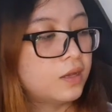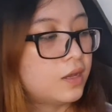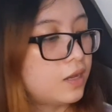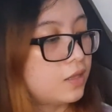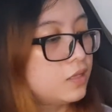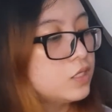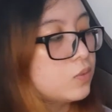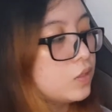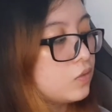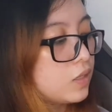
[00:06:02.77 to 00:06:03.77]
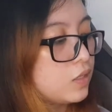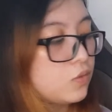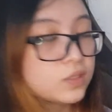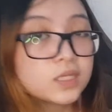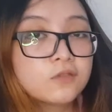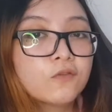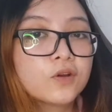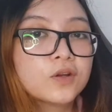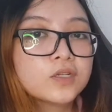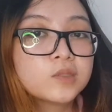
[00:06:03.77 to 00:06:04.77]
and this one you can use this
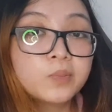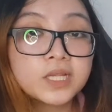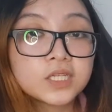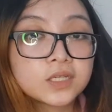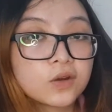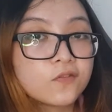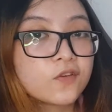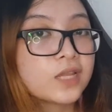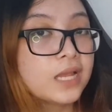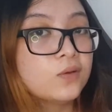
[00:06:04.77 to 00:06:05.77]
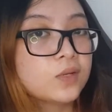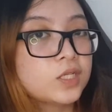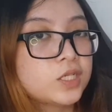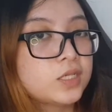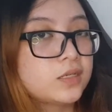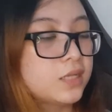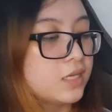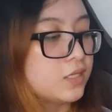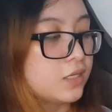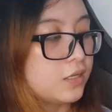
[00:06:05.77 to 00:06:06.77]
for speech or for language
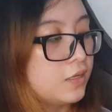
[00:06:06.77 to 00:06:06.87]
lesson.